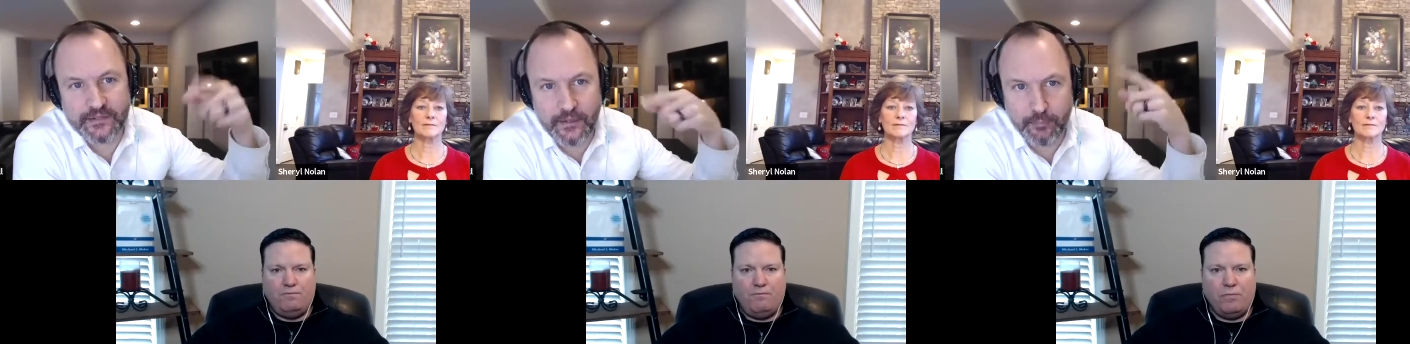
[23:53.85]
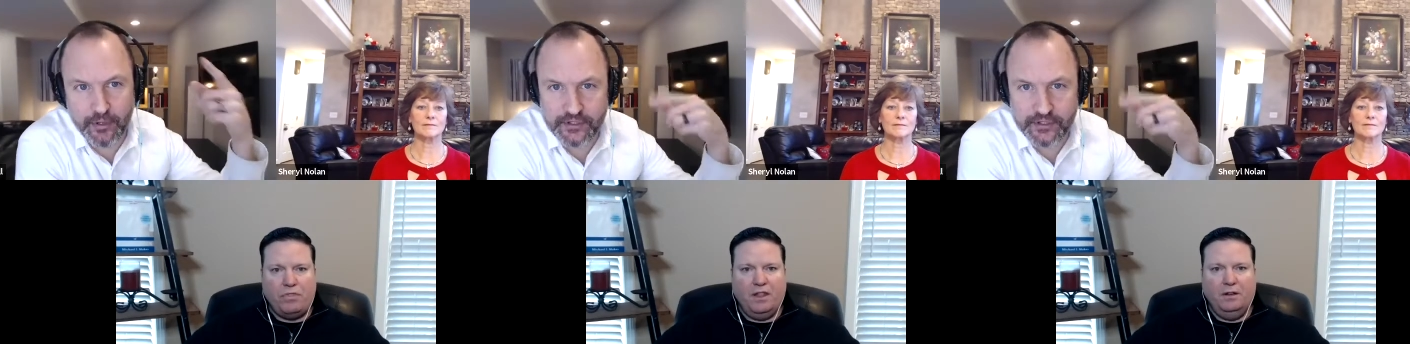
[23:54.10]
Speaker 1: a
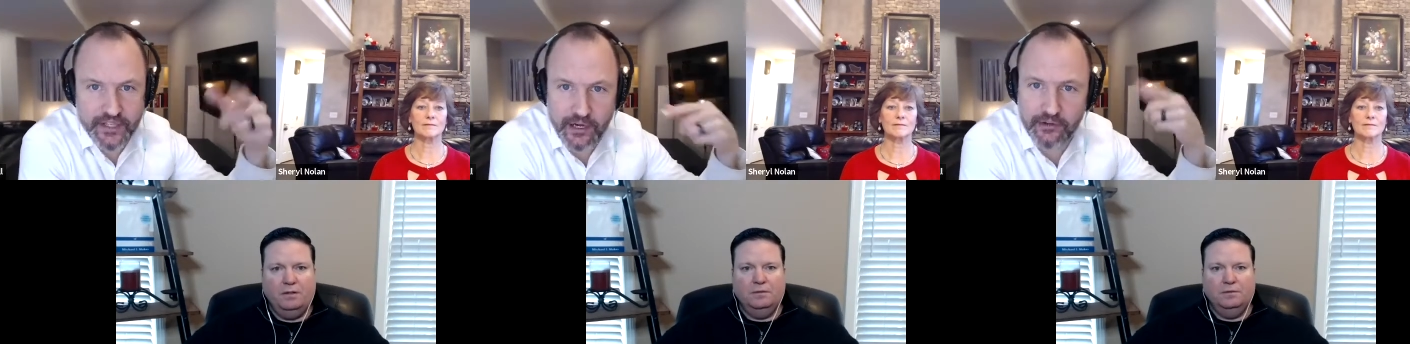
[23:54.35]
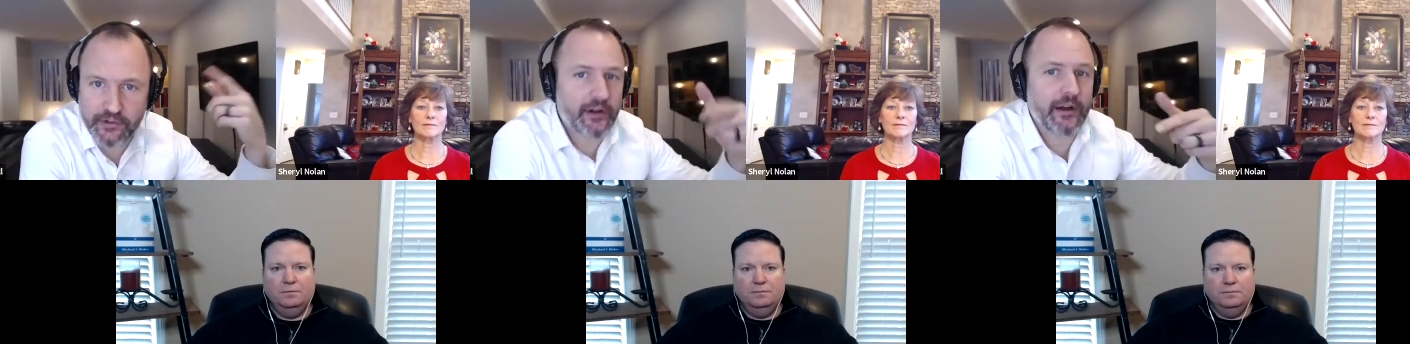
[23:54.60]
personal
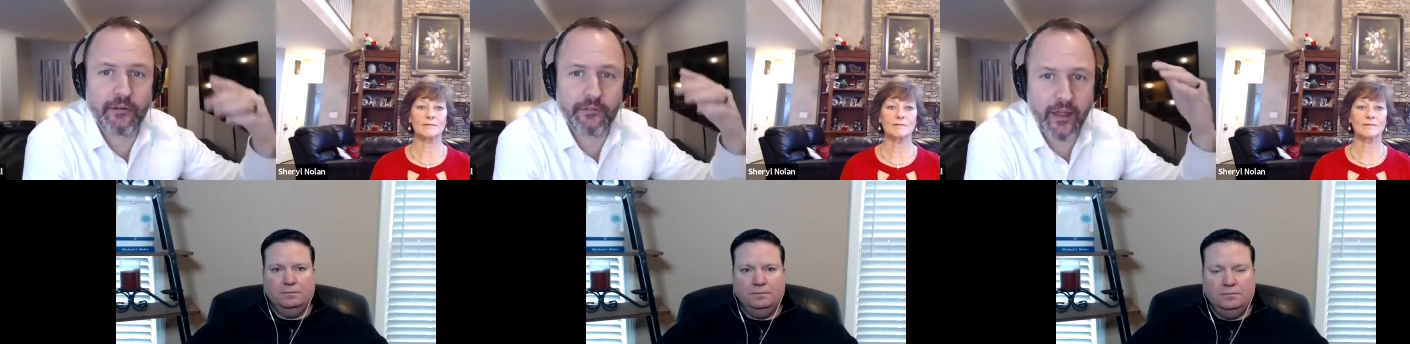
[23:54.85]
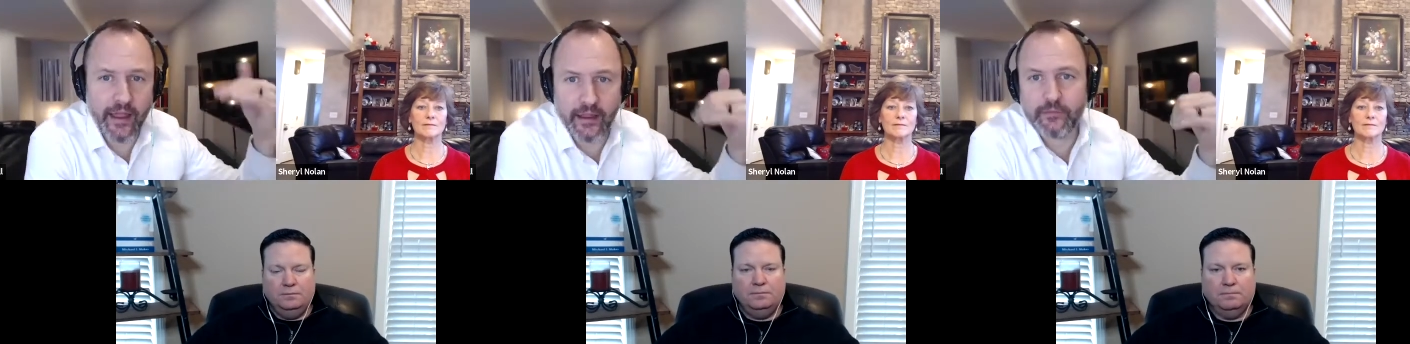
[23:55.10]
secretary of
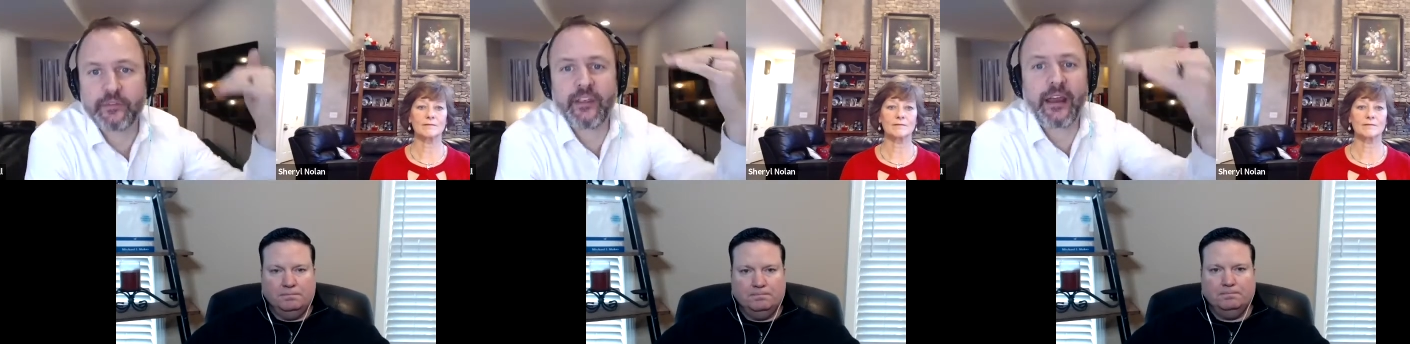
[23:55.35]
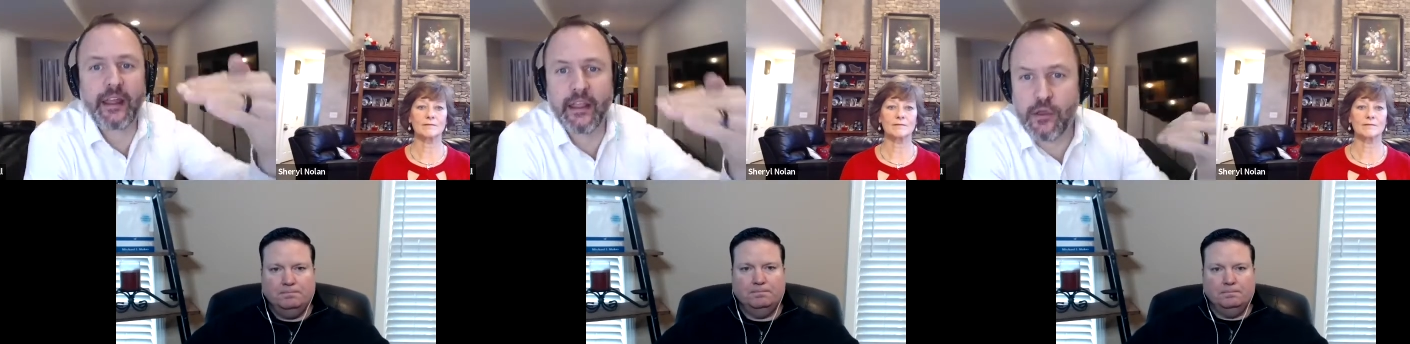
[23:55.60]
like
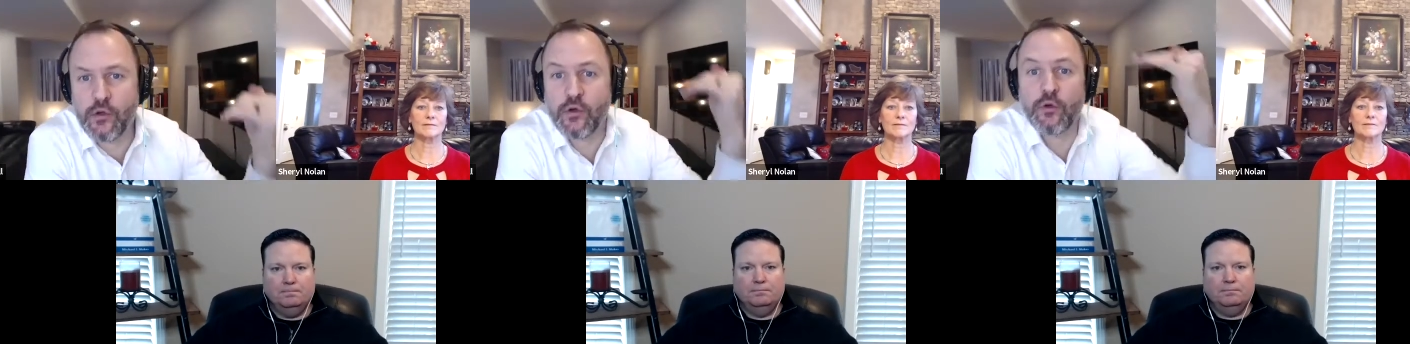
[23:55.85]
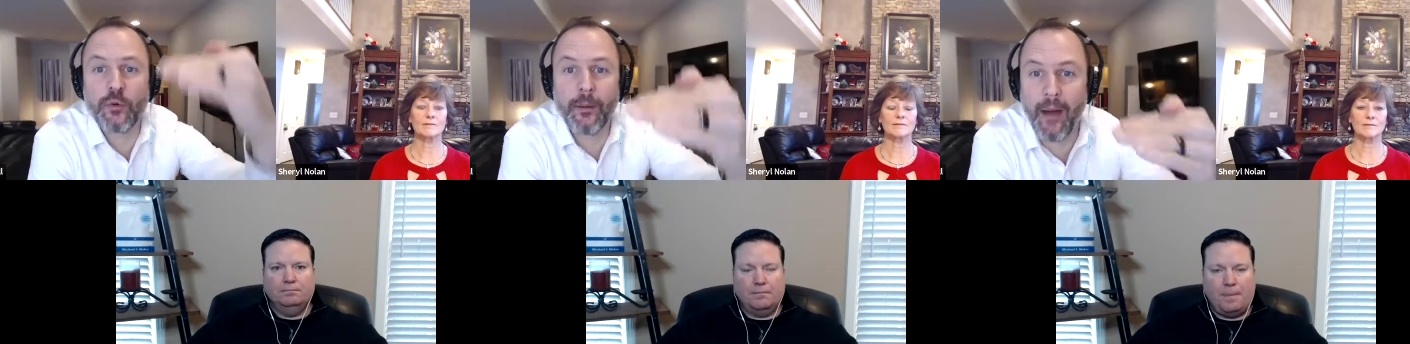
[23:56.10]
sending you
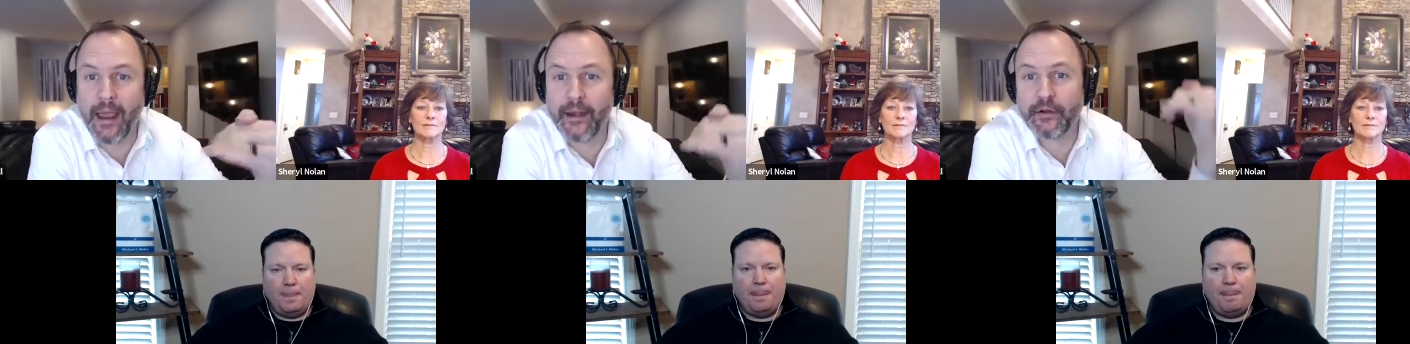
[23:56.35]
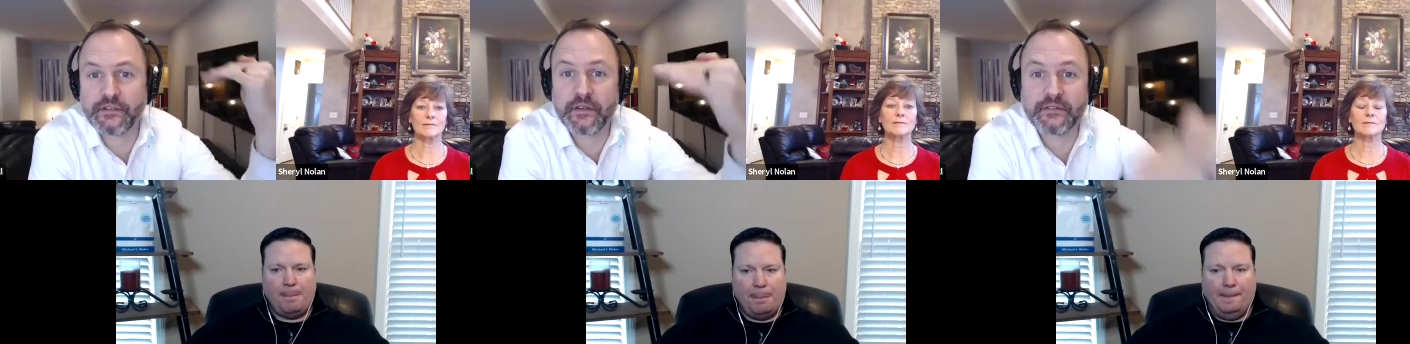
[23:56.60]

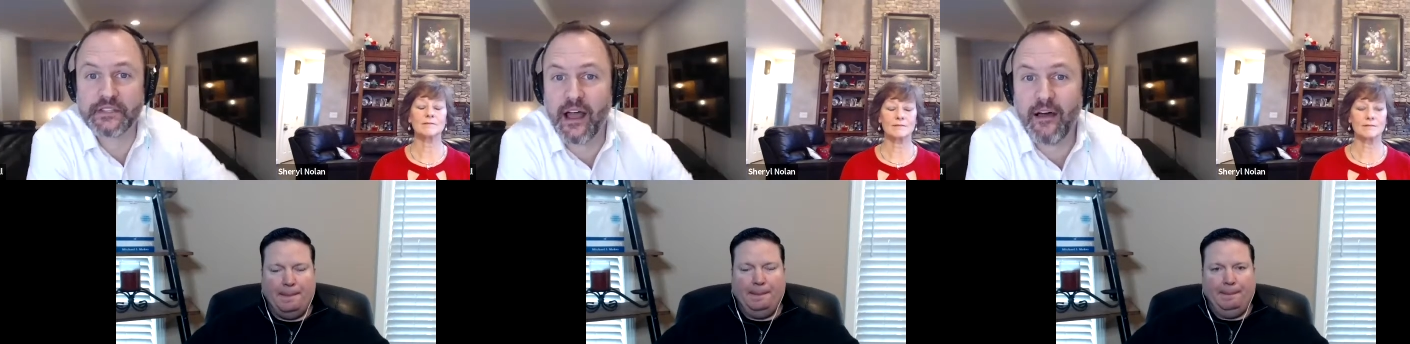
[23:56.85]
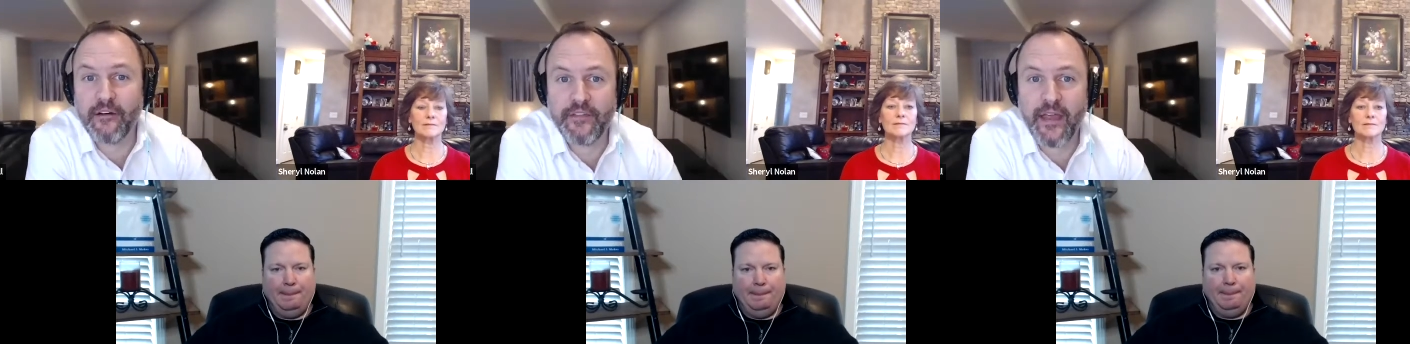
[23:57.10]
reminders of
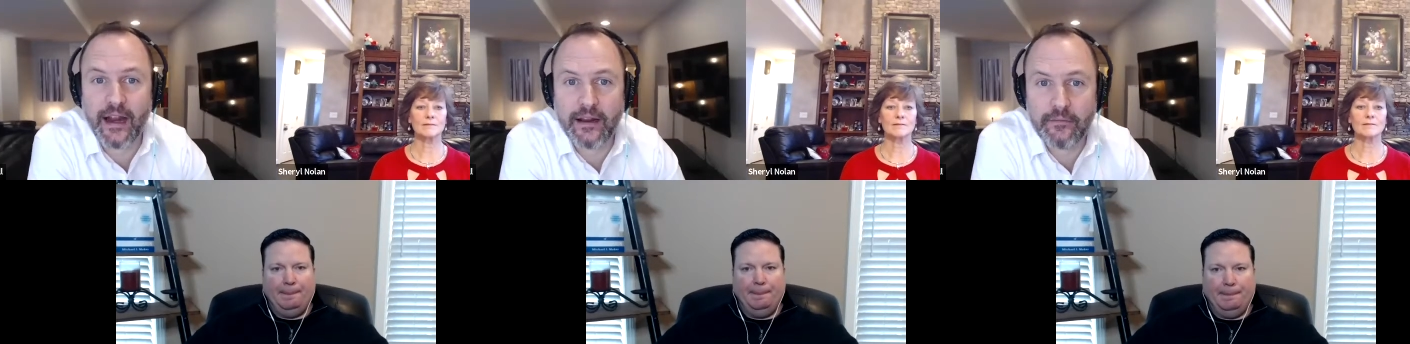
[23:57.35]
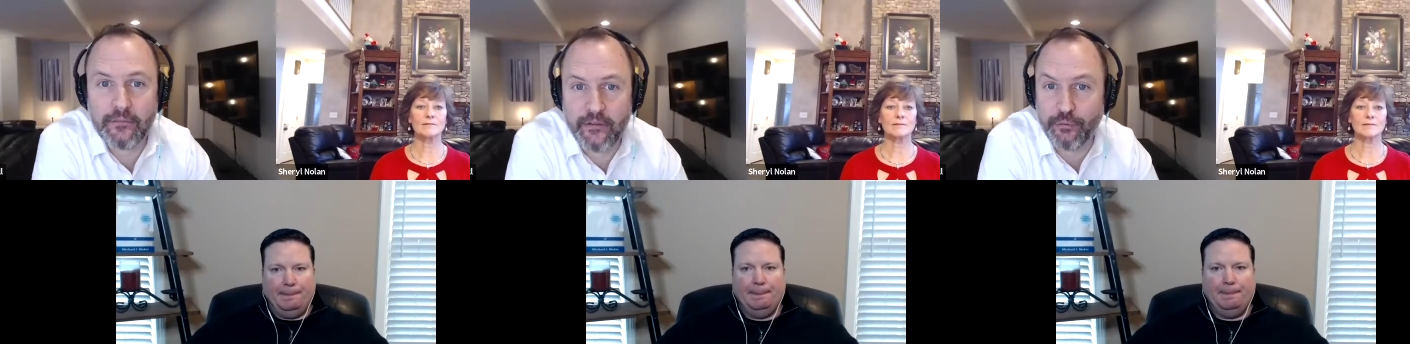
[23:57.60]
stuff that
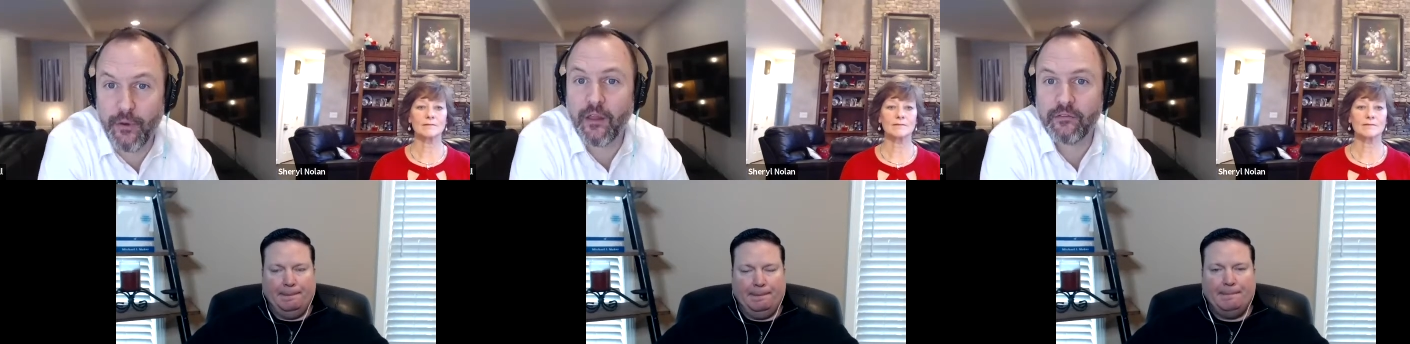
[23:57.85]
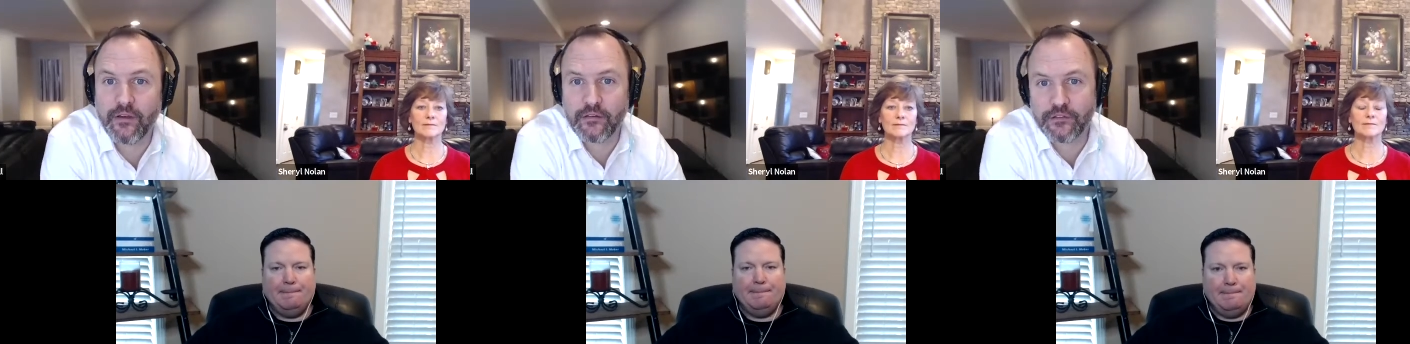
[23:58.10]
is
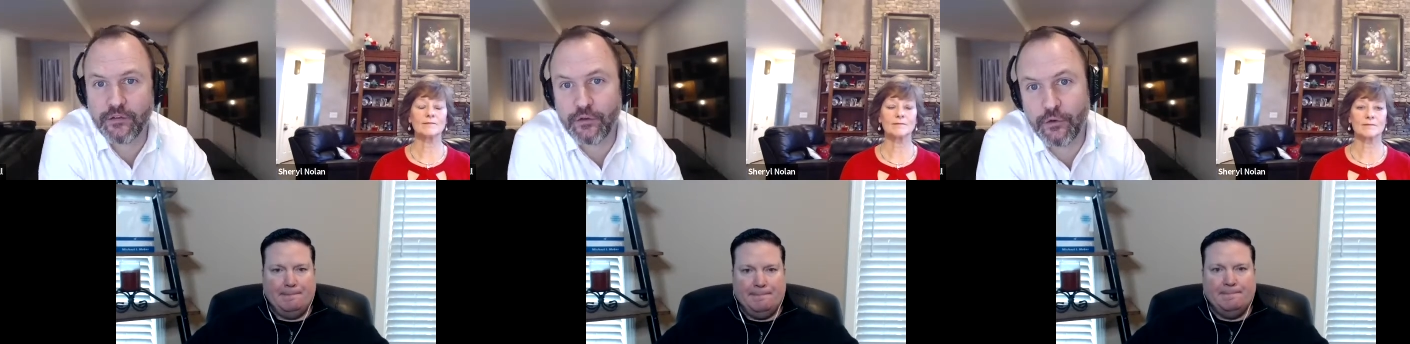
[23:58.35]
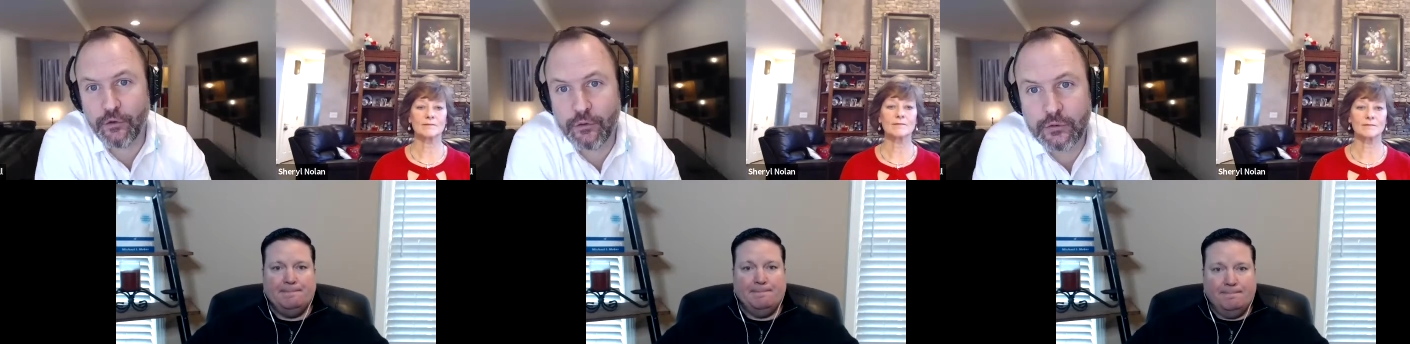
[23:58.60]
relevant
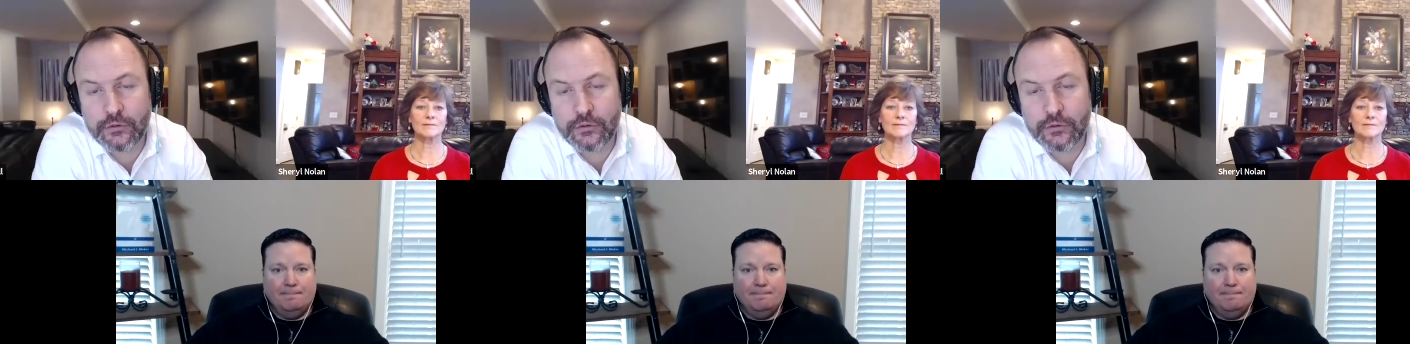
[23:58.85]
to